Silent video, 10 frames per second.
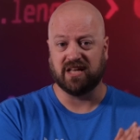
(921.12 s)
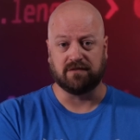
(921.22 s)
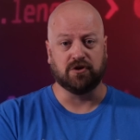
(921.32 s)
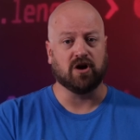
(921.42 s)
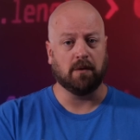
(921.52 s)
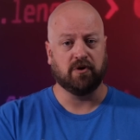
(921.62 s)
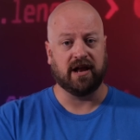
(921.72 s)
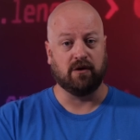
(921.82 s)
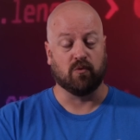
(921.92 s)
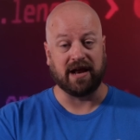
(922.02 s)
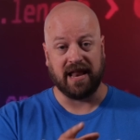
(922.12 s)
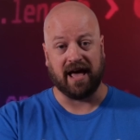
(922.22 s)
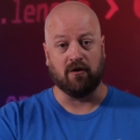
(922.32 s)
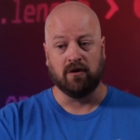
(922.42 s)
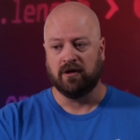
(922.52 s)
Because if you're upgrading right
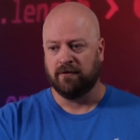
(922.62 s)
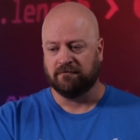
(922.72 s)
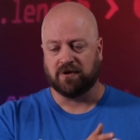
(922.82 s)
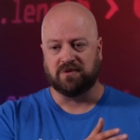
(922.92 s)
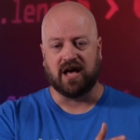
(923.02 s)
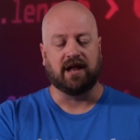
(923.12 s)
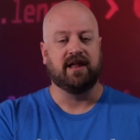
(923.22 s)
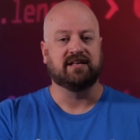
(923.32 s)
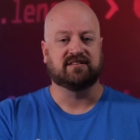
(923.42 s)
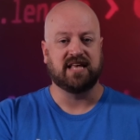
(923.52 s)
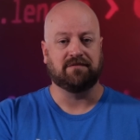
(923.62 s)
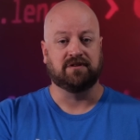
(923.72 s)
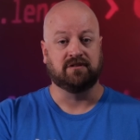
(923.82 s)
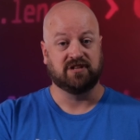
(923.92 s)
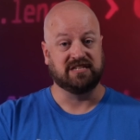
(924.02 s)
now from .NET
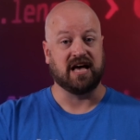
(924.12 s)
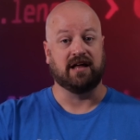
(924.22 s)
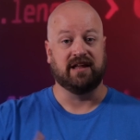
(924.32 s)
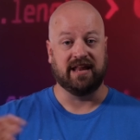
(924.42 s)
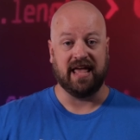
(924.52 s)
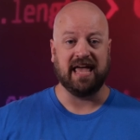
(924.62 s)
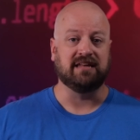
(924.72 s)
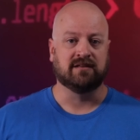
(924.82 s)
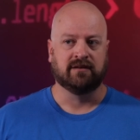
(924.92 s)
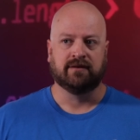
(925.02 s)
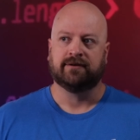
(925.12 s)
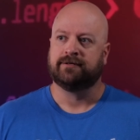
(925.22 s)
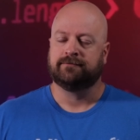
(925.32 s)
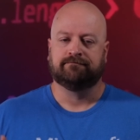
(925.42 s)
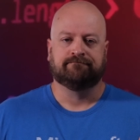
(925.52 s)
7 to .NET 8,
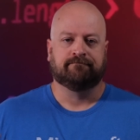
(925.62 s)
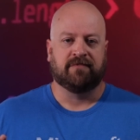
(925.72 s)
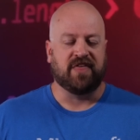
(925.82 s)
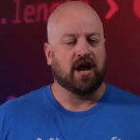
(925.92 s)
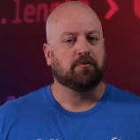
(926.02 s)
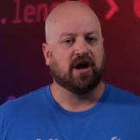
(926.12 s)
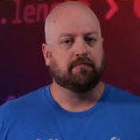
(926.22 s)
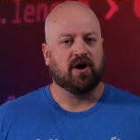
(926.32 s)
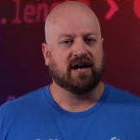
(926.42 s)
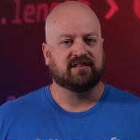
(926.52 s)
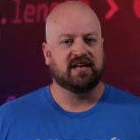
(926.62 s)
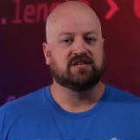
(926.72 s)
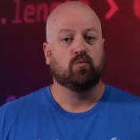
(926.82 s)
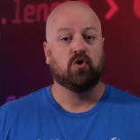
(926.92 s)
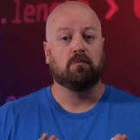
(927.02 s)
that upgrade
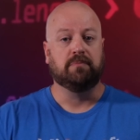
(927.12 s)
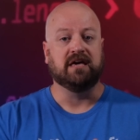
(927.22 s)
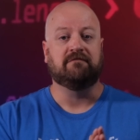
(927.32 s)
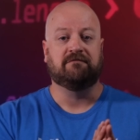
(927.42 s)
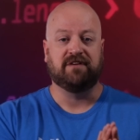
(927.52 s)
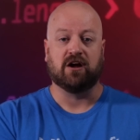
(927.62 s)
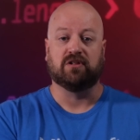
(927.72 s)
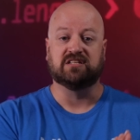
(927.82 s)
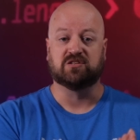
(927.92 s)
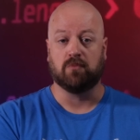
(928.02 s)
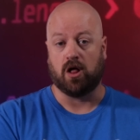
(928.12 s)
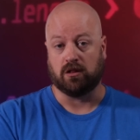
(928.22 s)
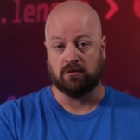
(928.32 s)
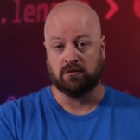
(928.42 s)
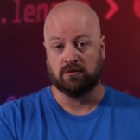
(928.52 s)
process will be fairly
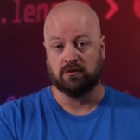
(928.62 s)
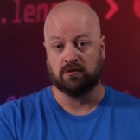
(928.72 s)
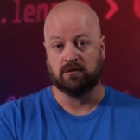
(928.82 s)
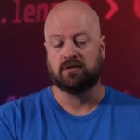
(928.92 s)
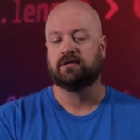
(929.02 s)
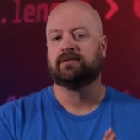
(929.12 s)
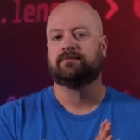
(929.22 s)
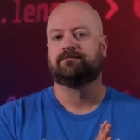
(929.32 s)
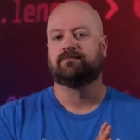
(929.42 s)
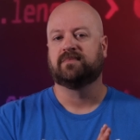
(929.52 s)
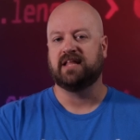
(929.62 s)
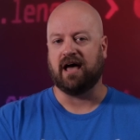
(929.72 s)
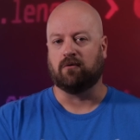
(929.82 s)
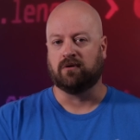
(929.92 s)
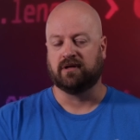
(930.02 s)
small.
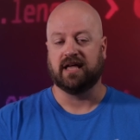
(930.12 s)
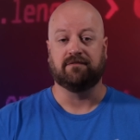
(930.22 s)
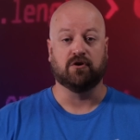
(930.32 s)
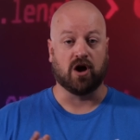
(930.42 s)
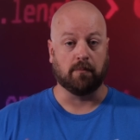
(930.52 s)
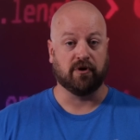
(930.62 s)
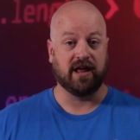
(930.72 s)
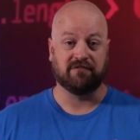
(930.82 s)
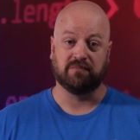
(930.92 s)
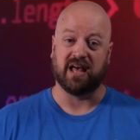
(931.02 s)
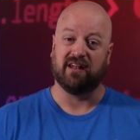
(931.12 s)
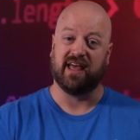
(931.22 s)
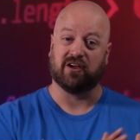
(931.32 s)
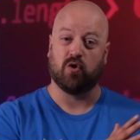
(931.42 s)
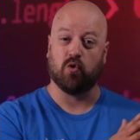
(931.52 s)
Now, if you're upgrading from
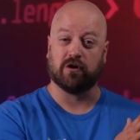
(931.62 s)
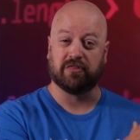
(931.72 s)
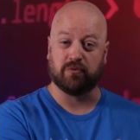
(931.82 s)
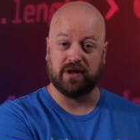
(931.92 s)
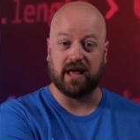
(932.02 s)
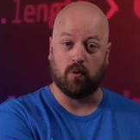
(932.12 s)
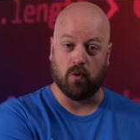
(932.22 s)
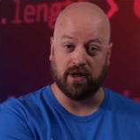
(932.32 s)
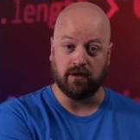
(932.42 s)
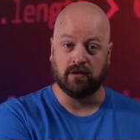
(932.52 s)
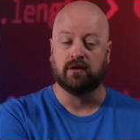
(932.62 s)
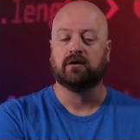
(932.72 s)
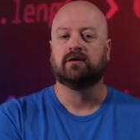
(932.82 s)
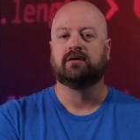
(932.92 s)
.NET Core 3.1